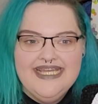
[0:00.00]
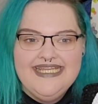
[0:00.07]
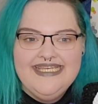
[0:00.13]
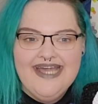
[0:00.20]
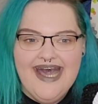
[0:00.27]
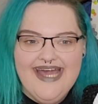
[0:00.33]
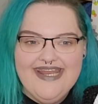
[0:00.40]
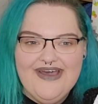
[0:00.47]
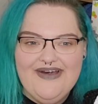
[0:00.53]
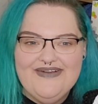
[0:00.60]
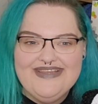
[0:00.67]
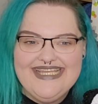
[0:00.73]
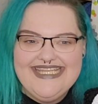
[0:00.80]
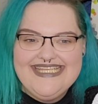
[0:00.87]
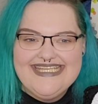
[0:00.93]
Not
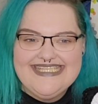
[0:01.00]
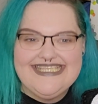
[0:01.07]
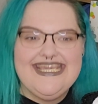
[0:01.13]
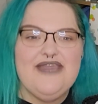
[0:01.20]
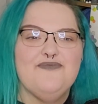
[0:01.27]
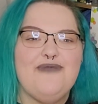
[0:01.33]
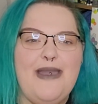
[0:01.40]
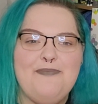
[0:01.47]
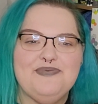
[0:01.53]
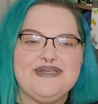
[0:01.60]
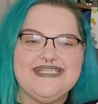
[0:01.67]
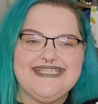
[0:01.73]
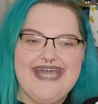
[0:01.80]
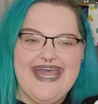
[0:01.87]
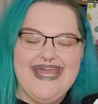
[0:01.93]
only does he
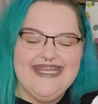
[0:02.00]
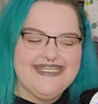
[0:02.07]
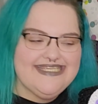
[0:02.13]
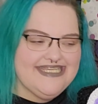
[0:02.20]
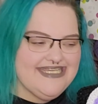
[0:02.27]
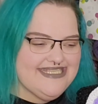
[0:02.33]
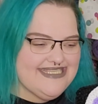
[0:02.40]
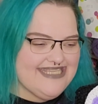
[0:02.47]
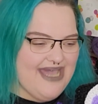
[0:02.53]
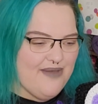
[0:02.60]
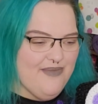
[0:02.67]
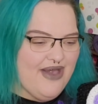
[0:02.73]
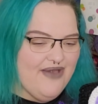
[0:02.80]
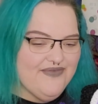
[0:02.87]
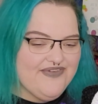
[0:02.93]
represent
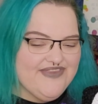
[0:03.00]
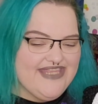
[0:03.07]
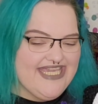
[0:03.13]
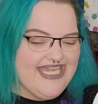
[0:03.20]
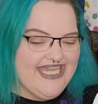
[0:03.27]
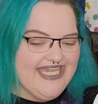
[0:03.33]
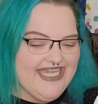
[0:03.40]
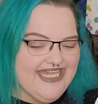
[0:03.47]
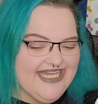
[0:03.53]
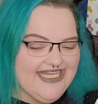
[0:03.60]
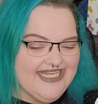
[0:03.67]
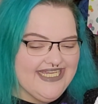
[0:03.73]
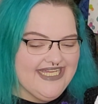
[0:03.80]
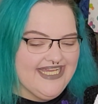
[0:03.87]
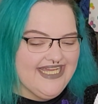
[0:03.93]
some of the
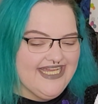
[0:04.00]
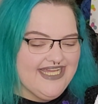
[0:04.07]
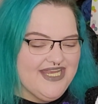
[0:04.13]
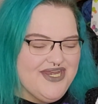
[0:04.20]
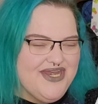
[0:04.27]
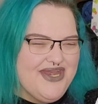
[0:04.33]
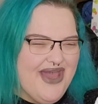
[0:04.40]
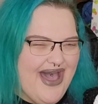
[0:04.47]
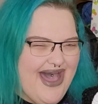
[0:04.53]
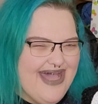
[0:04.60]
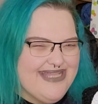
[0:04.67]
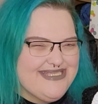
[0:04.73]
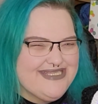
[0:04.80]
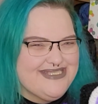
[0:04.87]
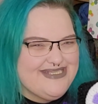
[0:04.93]

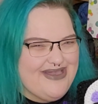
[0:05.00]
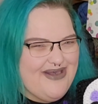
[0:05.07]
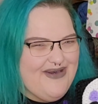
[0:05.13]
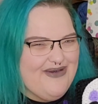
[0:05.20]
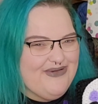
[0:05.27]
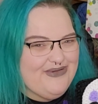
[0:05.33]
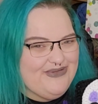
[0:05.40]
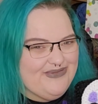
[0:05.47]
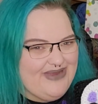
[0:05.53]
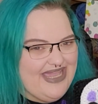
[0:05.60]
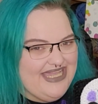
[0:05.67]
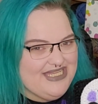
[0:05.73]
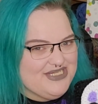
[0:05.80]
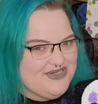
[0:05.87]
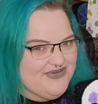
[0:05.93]
not so
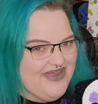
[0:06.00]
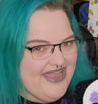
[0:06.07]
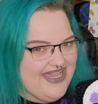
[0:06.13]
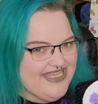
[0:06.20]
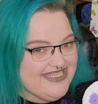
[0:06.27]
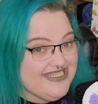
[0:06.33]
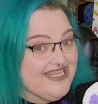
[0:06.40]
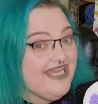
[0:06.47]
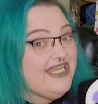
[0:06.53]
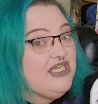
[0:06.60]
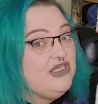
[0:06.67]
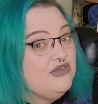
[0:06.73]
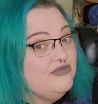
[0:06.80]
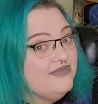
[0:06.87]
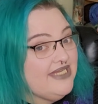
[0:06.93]
great traits that
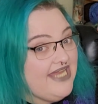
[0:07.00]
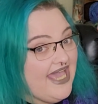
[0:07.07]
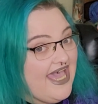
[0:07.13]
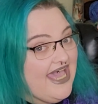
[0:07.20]
human